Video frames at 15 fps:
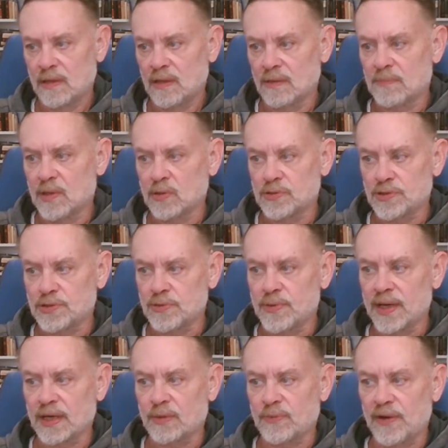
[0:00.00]
the most
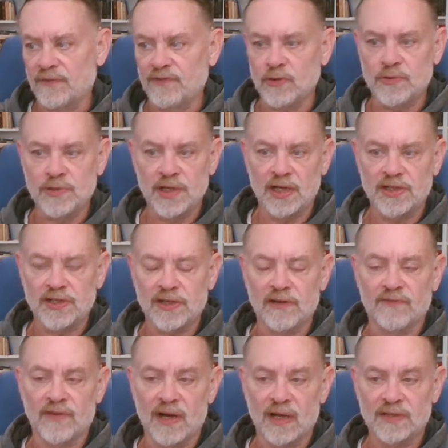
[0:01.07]
direct refutation
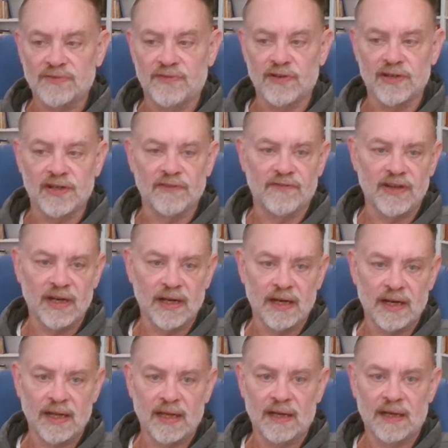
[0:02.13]
of Oxford
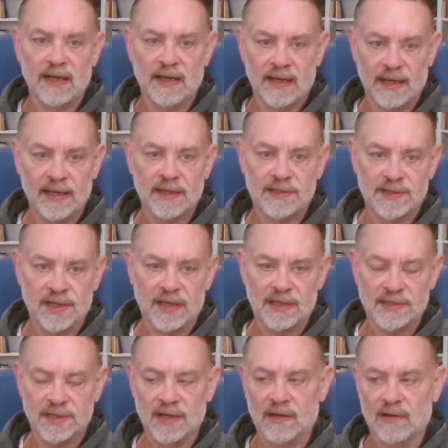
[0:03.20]
Divinity is
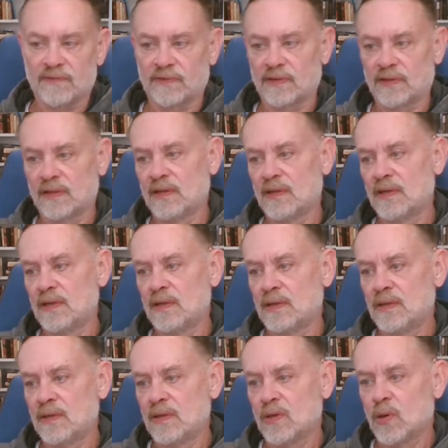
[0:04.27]
itself.
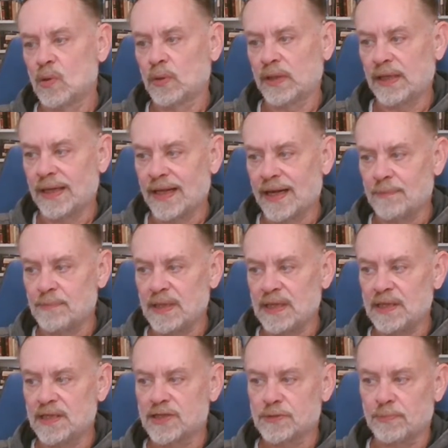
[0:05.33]
Only let it be
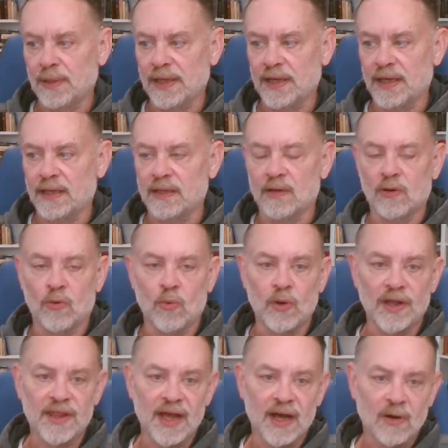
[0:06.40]
displayed
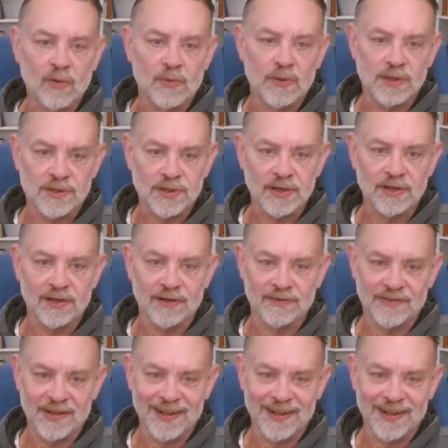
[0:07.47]
without reserve.